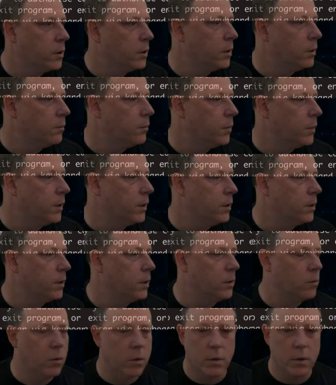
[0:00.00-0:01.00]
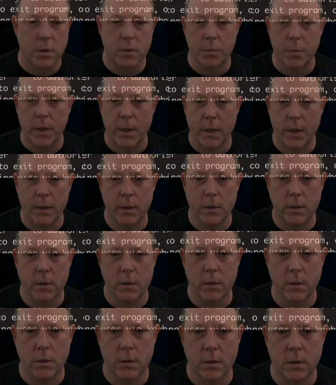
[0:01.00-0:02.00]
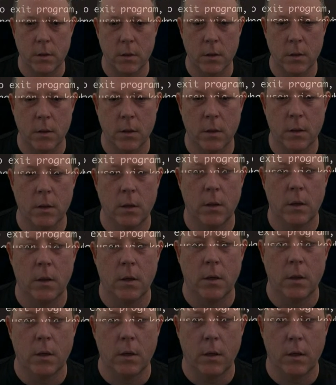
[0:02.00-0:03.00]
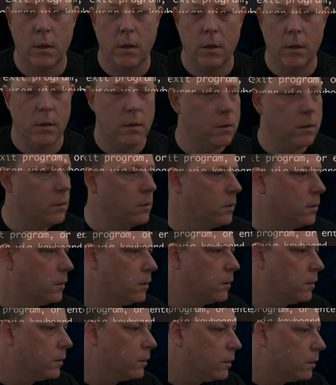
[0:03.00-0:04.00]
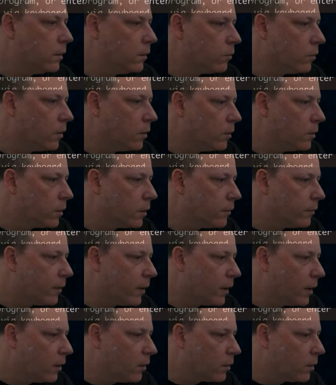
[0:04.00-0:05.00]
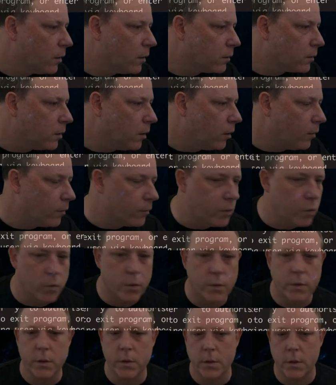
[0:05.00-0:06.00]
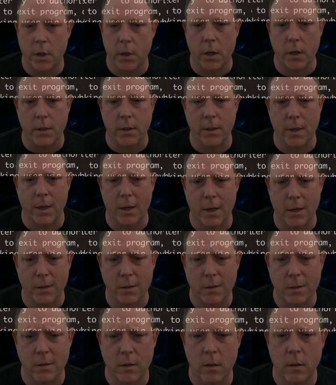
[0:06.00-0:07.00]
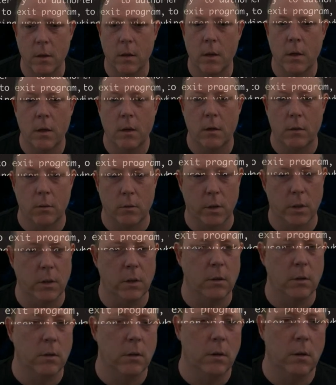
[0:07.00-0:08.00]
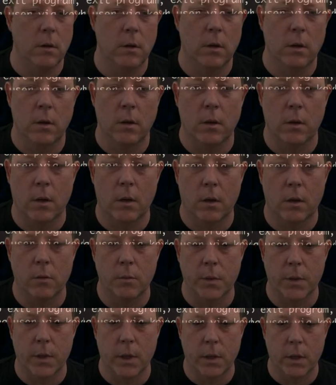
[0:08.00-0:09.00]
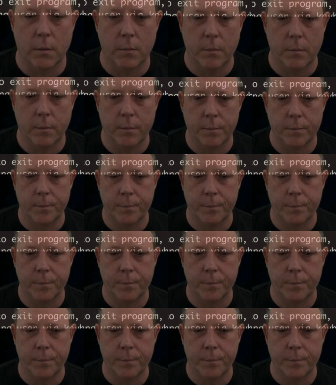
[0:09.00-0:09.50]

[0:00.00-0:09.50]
GPT workspace, and it wrote a file called golfcourses.txt. Okay, I'll open that up.